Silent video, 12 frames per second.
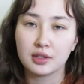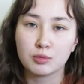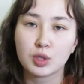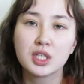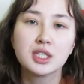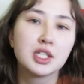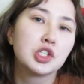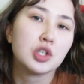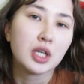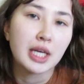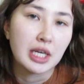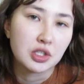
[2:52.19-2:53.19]
We're in a
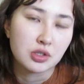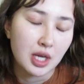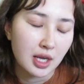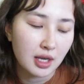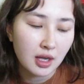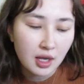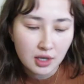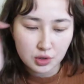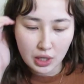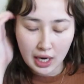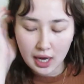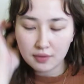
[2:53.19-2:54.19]
digital age, okay?
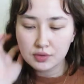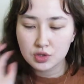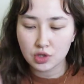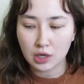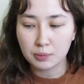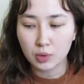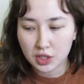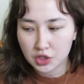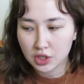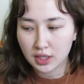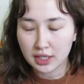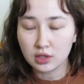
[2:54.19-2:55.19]
So I have stopped
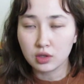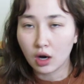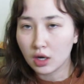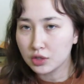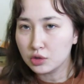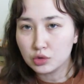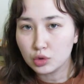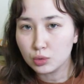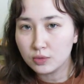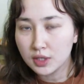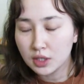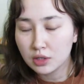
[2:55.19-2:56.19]
watching like long
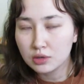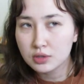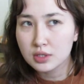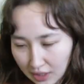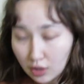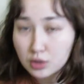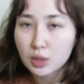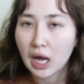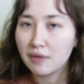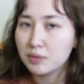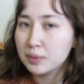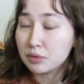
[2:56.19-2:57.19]
YouTube videos. I also
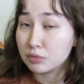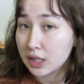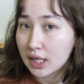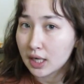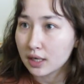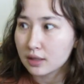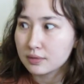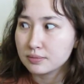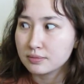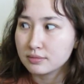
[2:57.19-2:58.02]
haven't been reading.